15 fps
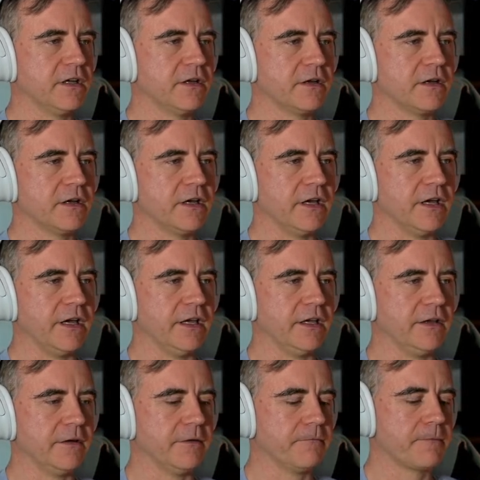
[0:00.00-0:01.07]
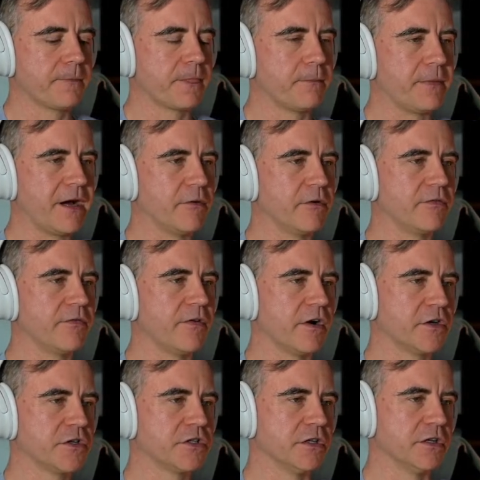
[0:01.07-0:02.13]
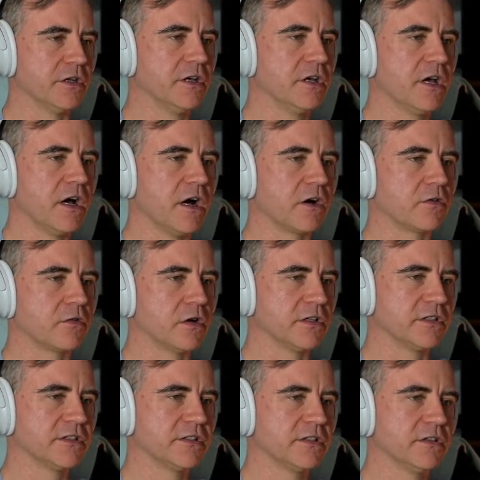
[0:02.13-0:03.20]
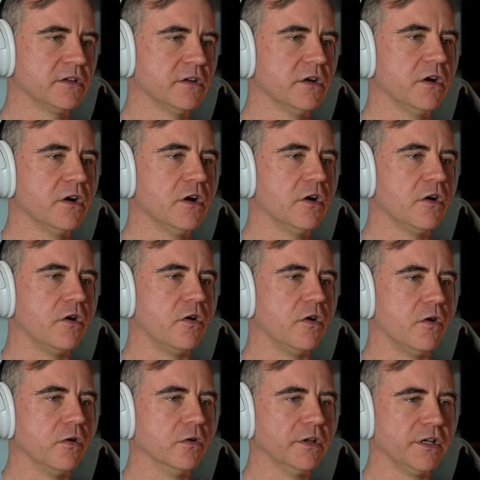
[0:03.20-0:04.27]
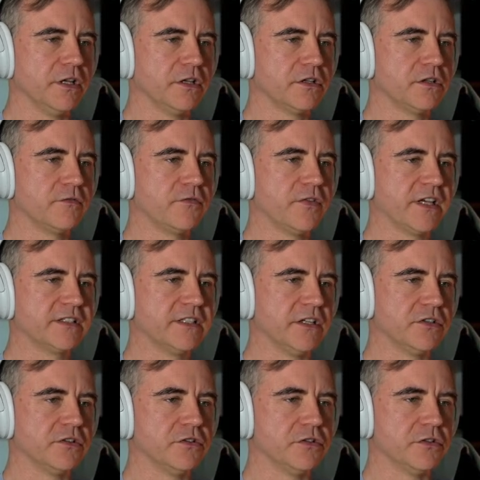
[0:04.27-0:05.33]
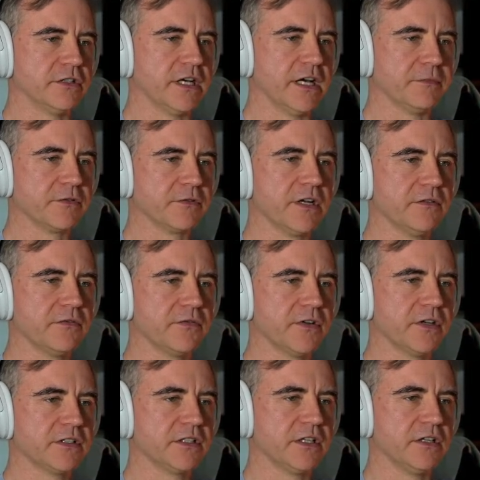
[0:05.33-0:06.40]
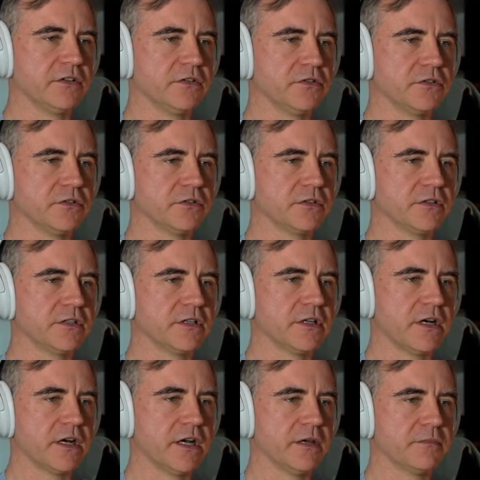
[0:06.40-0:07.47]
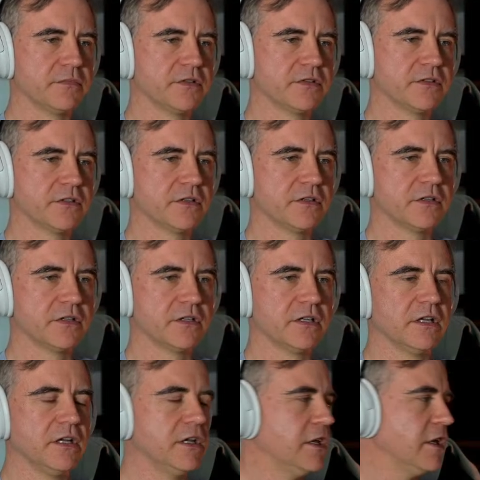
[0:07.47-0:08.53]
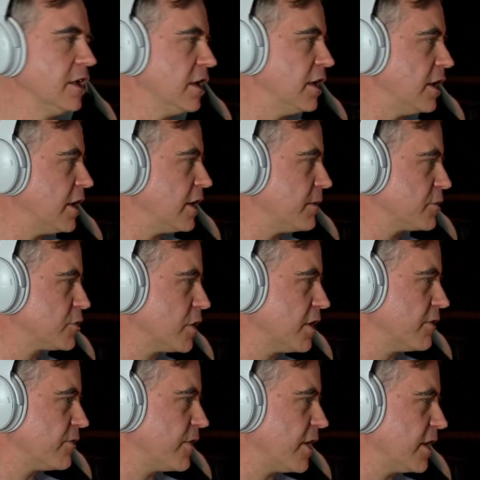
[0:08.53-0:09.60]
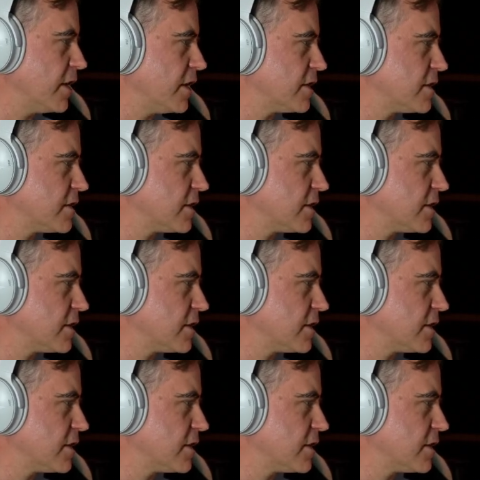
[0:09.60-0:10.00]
a power function across all fixed integer types, right? Fixed integer types. And I'm trying to find this.